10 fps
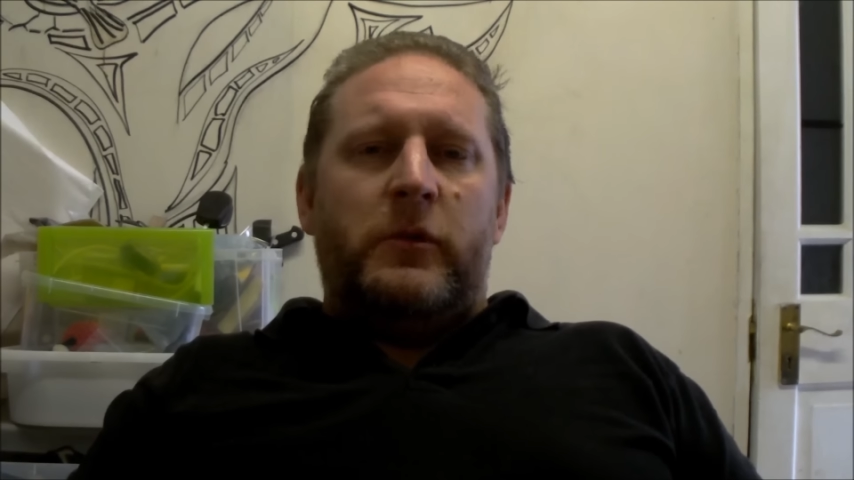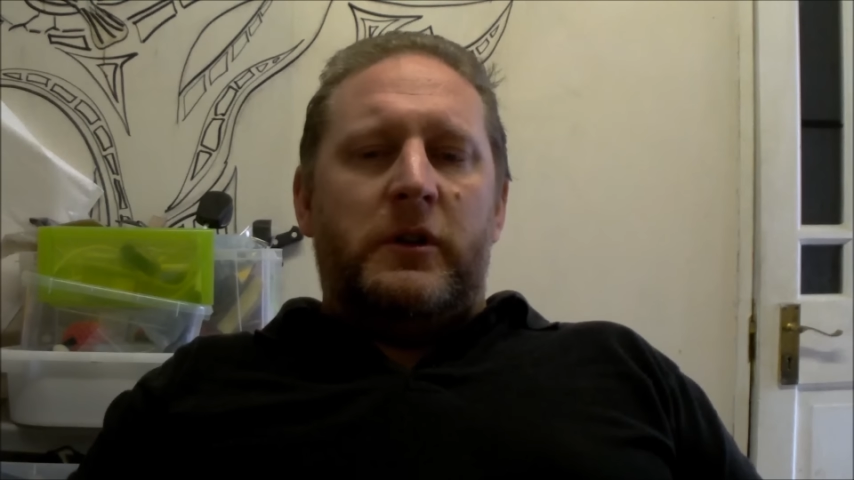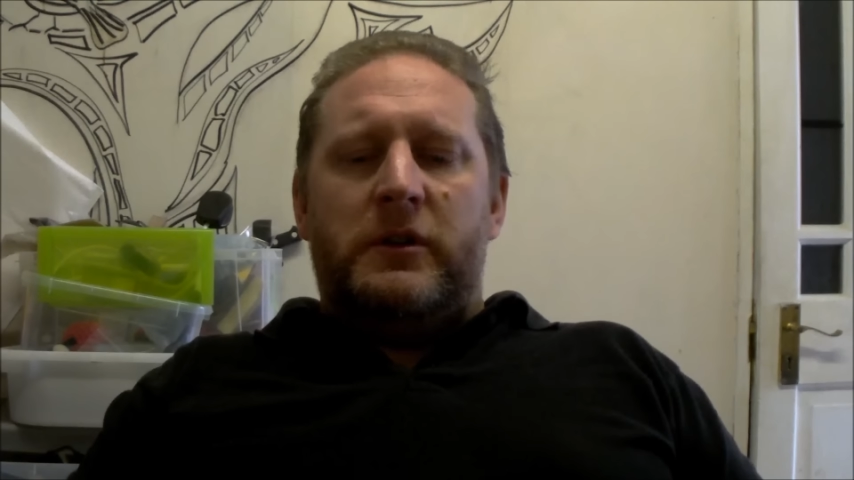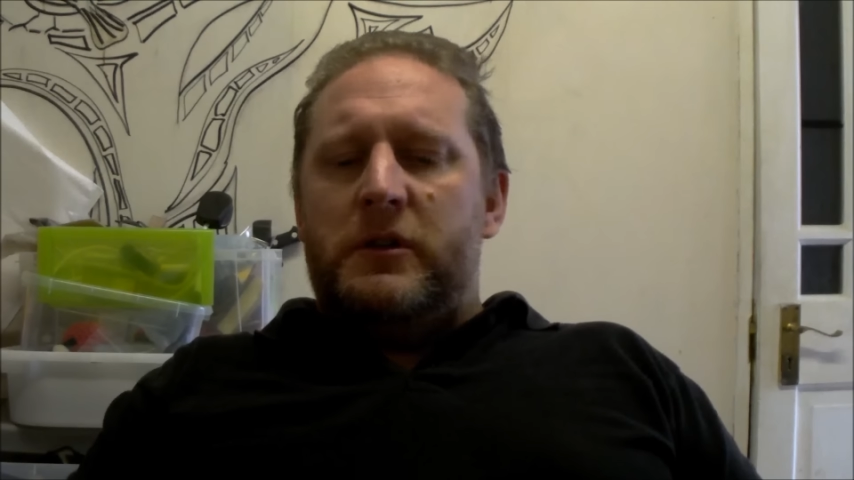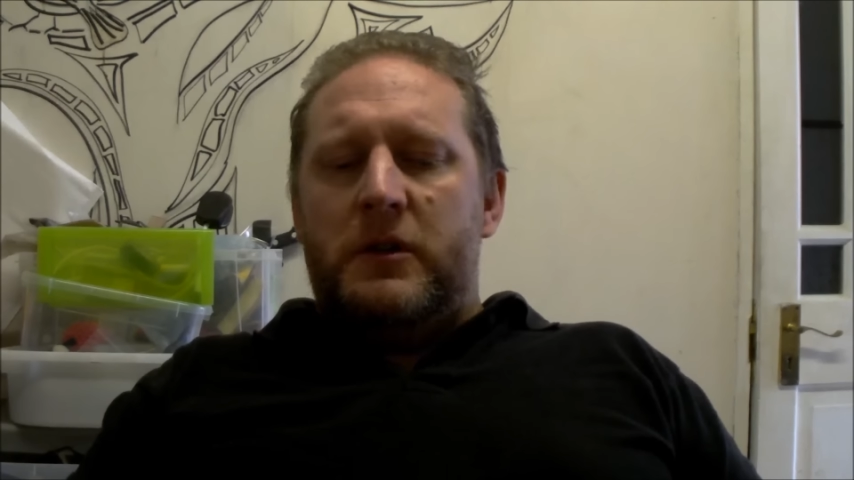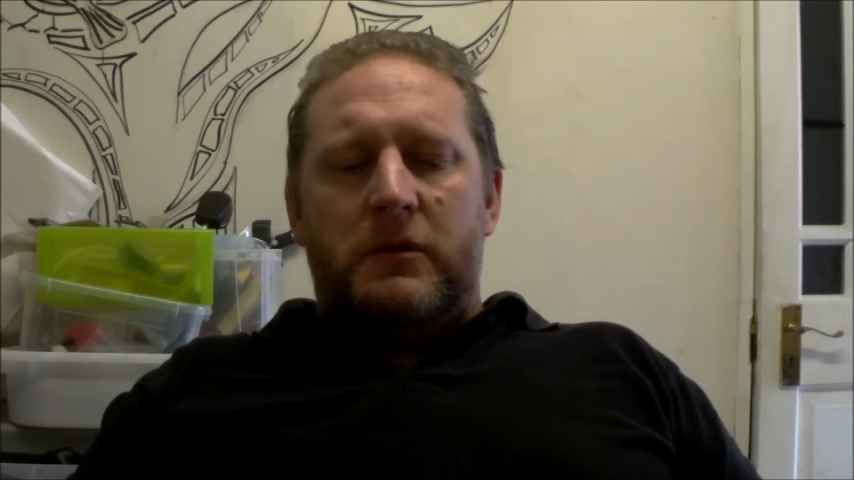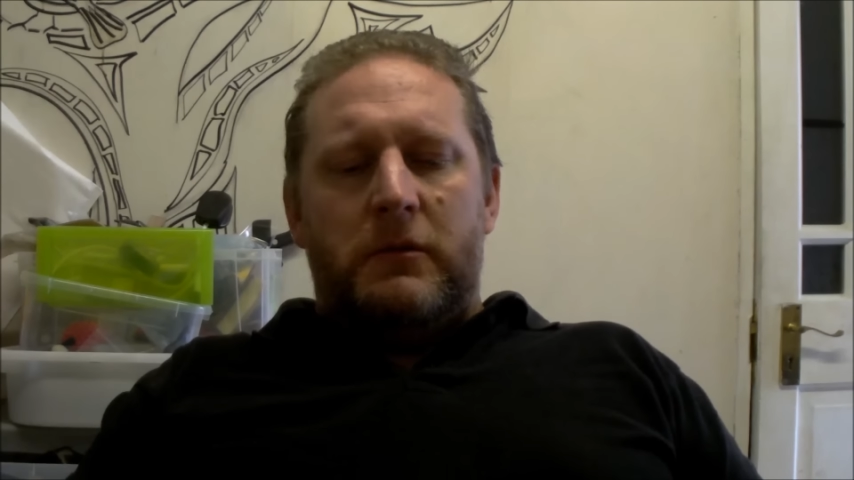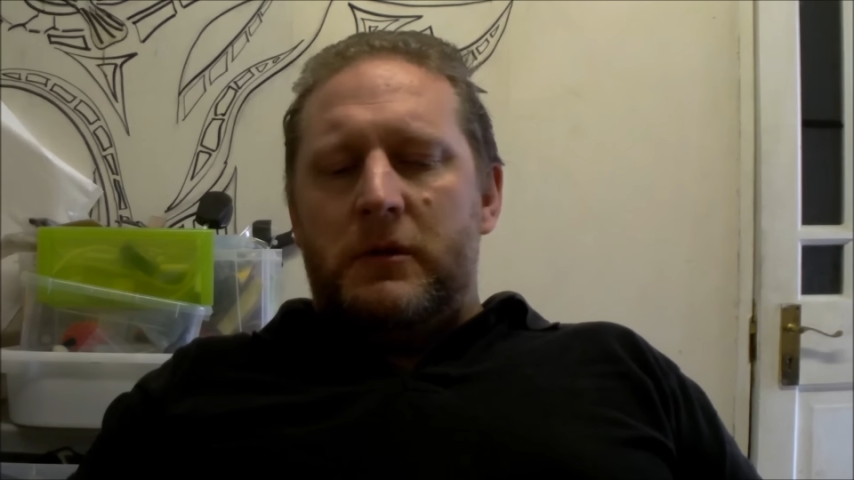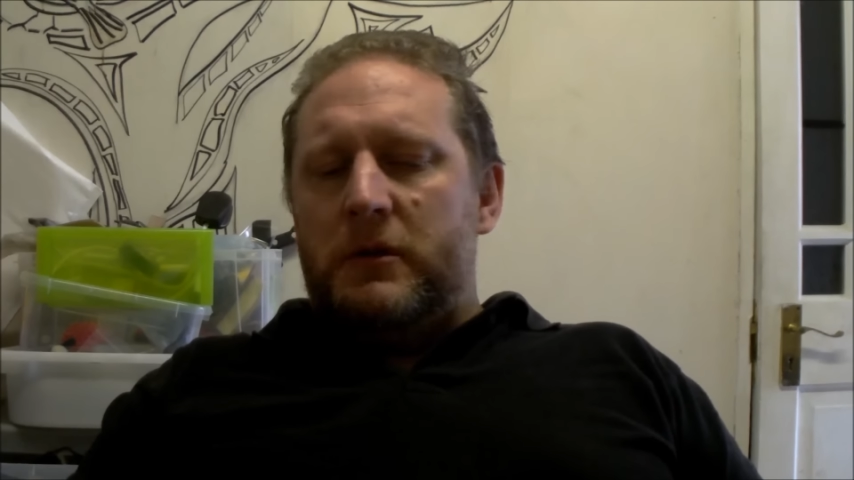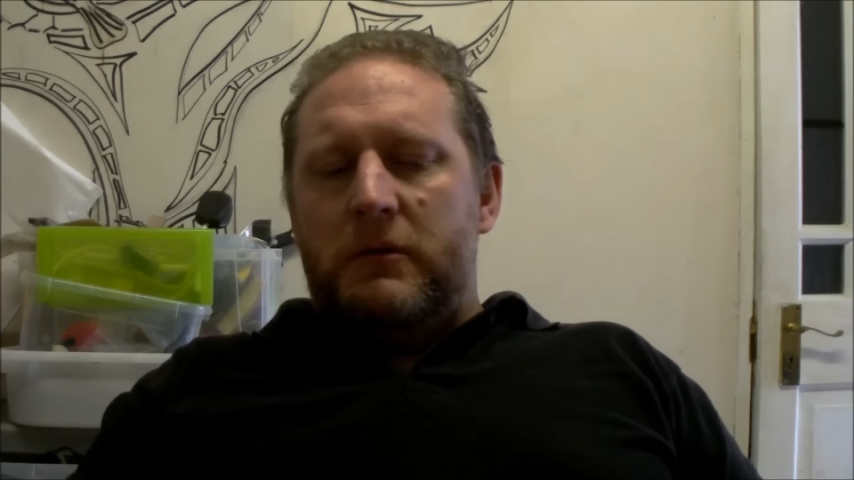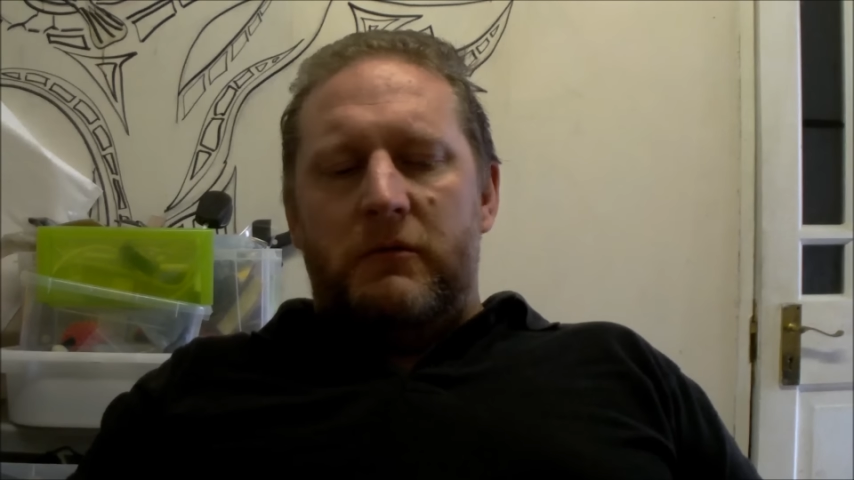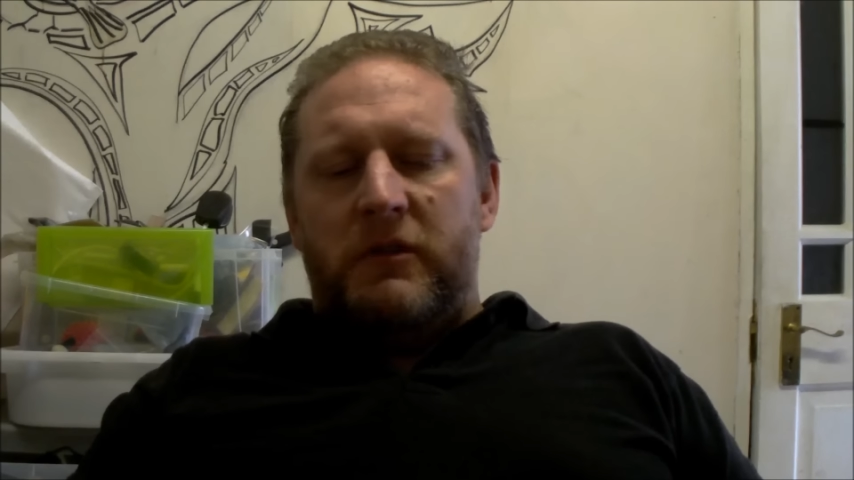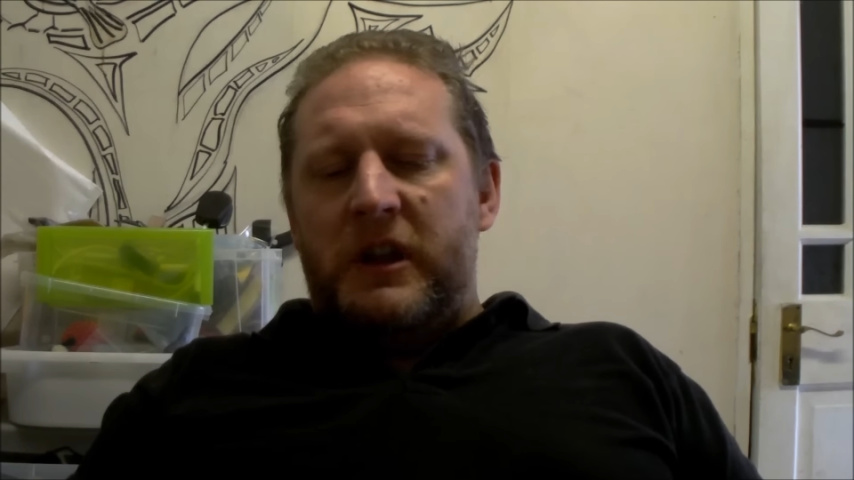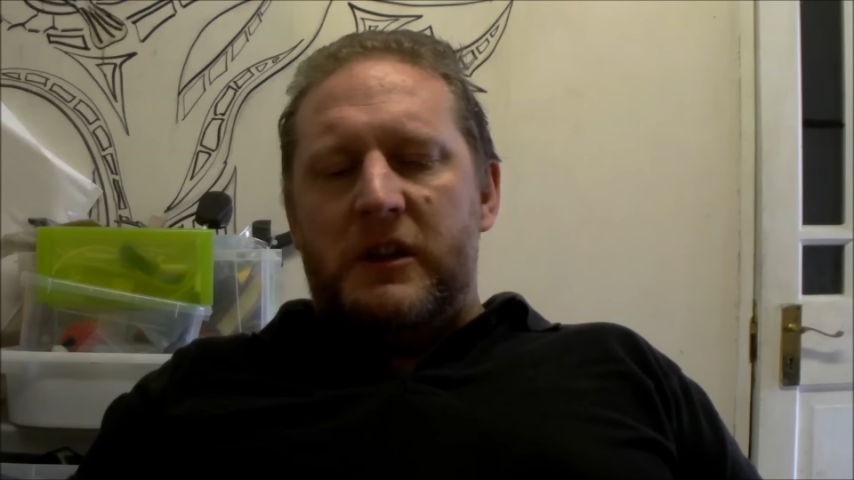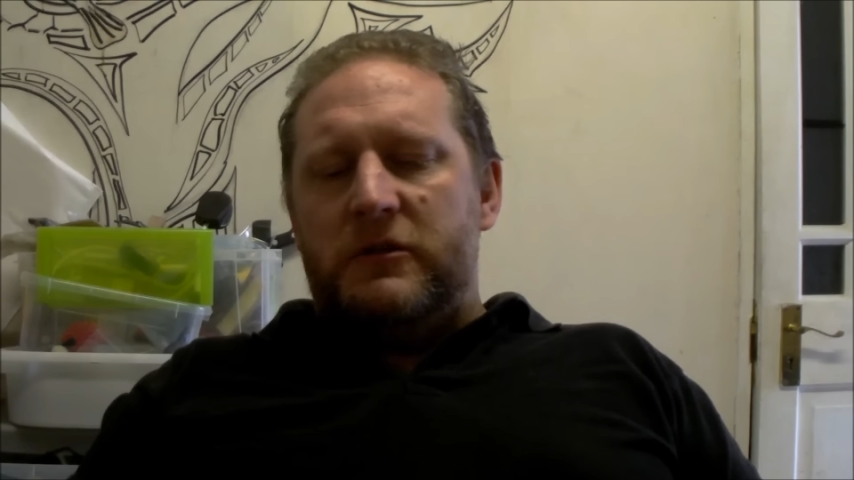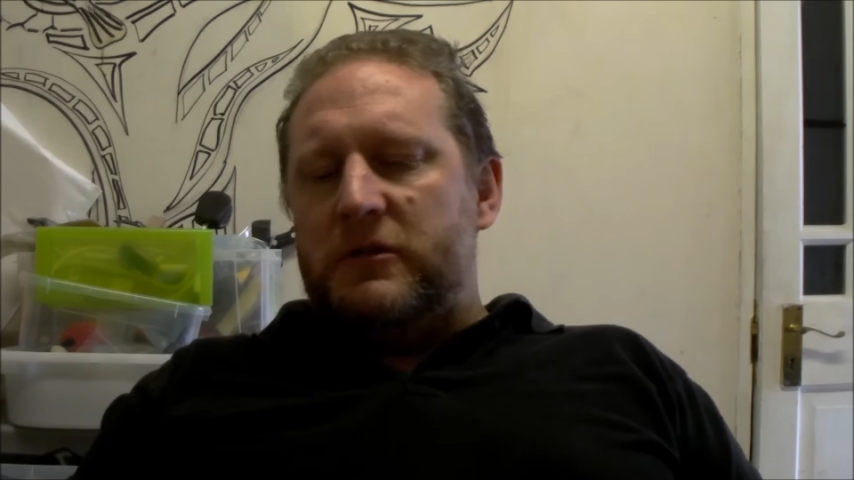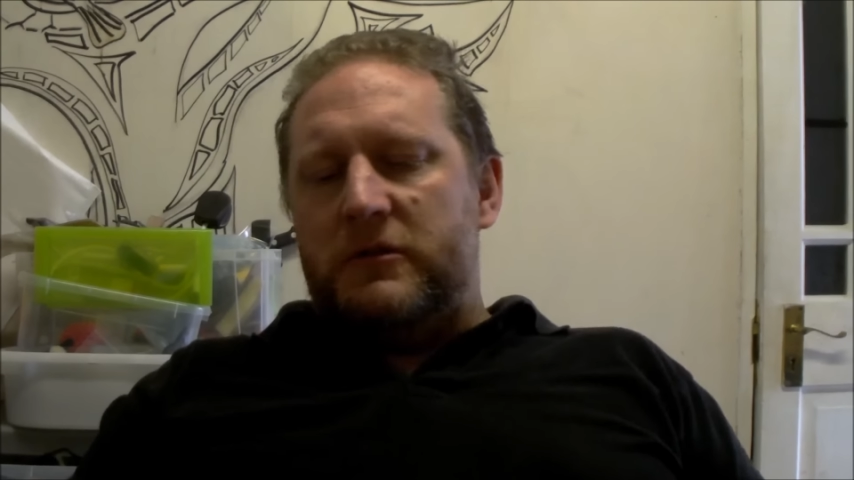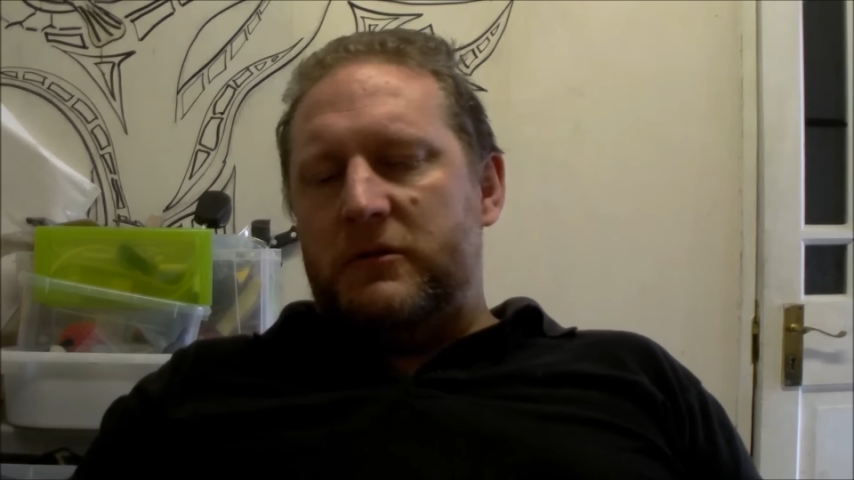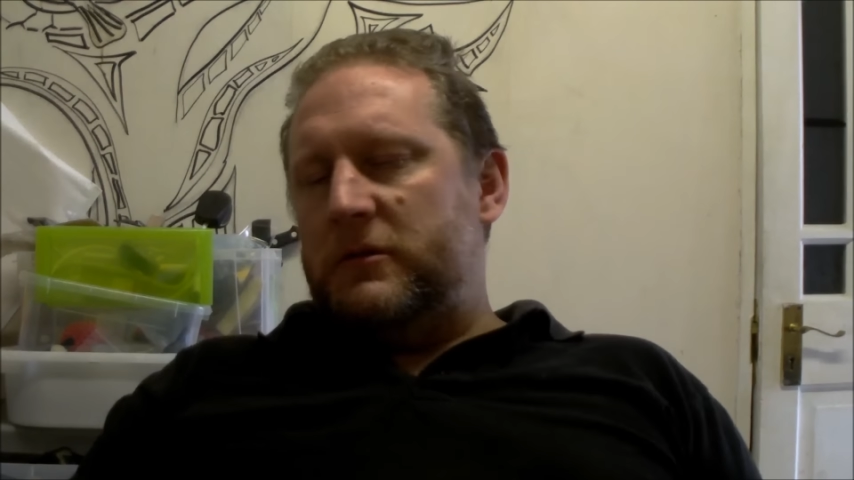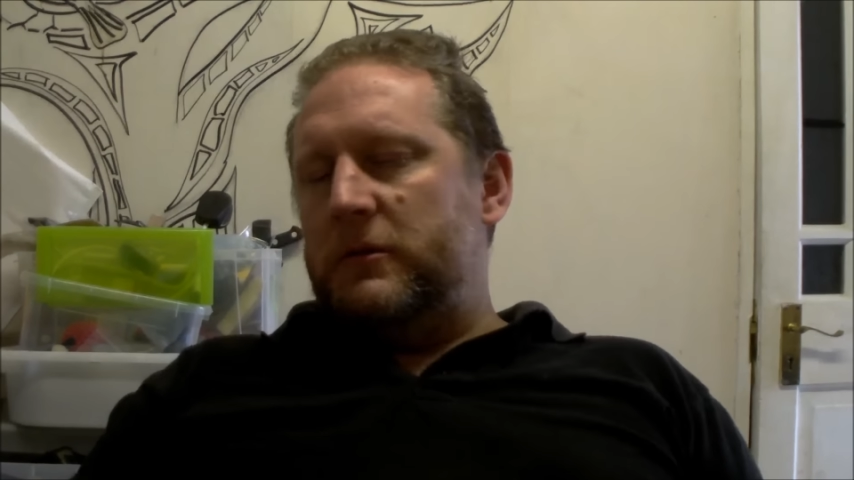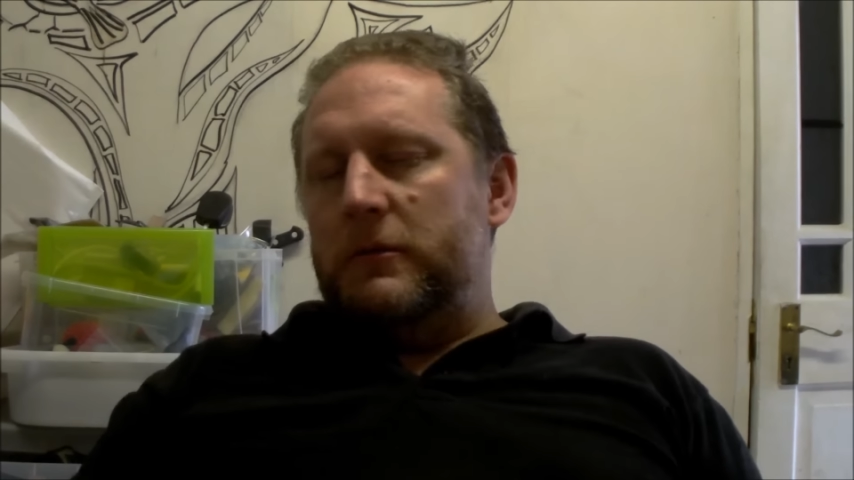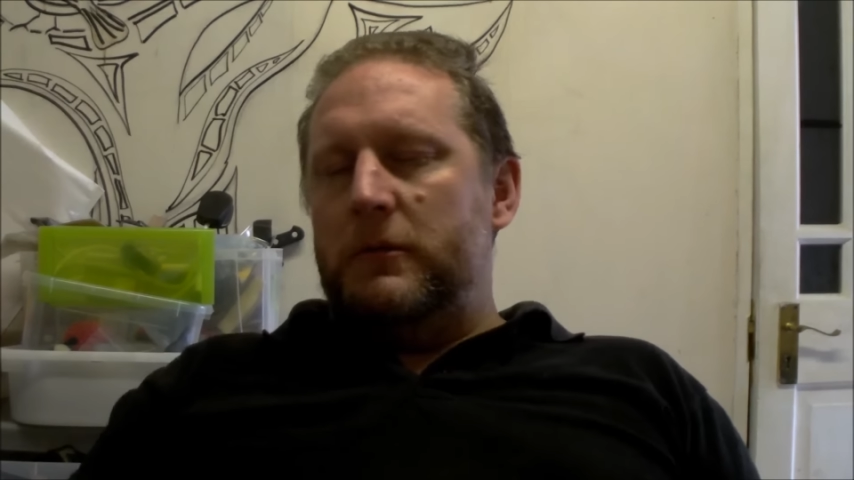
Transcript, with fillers: But these,